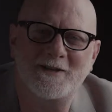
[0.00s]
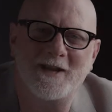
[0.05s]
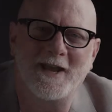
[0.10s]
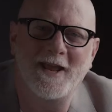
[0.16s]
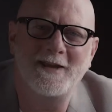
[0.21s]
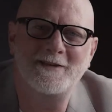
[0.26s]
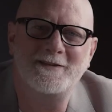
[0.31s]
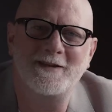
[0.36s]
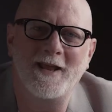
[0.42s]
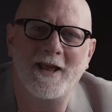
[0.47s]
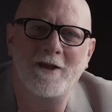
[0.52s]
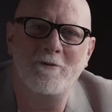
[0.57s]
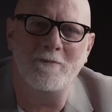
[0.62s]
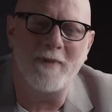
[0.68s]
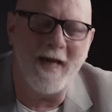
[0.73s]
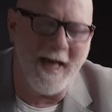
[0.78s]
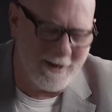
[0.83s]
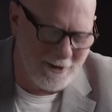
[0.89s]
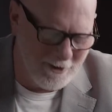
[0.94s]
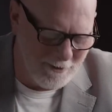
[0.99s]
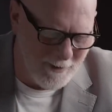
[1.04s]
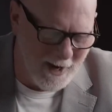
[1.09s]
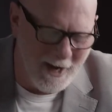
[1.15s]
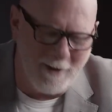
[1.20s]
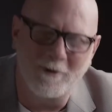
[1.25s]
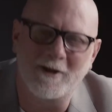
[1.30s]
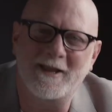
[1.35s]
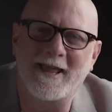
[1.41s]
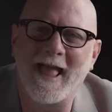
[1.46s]
us again today. We're back to the
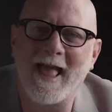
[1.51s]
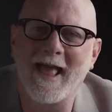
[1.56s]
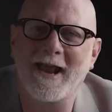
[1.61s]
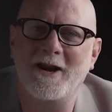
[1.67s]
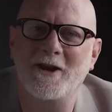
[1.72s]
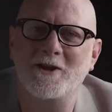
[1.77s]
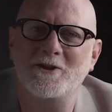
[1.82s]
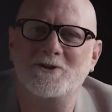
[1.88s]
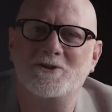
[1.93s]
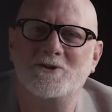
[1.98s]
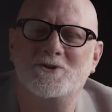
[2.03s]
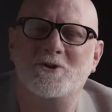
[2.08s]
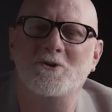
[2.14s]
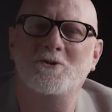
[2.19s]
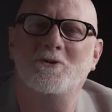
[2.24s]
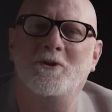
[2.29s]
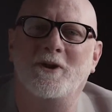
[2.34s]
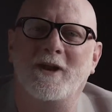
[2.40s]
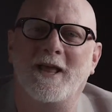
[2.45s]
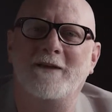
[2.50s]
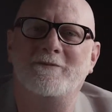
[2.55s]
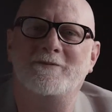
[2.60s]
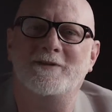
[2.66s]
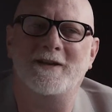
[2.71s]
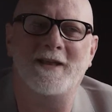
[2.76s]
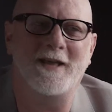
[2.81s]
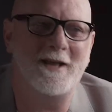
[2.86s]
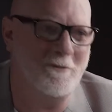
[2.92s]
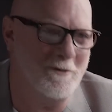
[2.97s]
Bible, Canada's Truth in Life
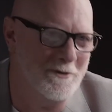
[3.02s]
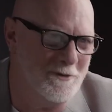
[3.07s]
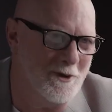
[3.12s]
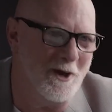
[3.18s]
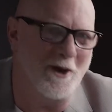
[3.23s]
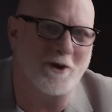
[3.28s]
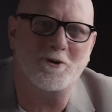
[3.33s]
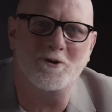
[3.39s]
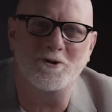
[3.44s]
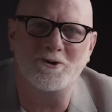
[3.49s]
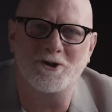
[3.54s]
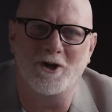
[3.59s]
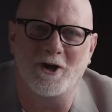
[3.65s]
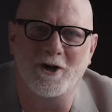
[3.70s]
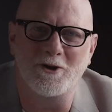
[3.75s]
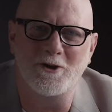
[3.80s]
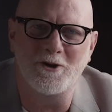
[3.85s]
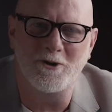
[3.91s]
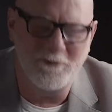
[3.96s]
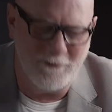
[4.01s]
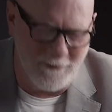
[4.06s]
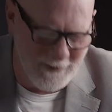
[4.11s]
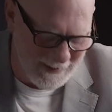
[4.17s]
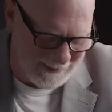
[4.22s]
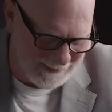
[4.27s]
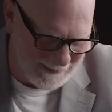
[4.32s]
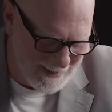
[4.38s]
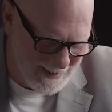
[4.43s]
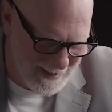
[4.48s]
today with Dr. John
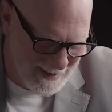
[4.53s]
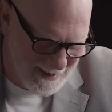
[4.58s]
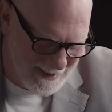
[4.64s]
Neufeld.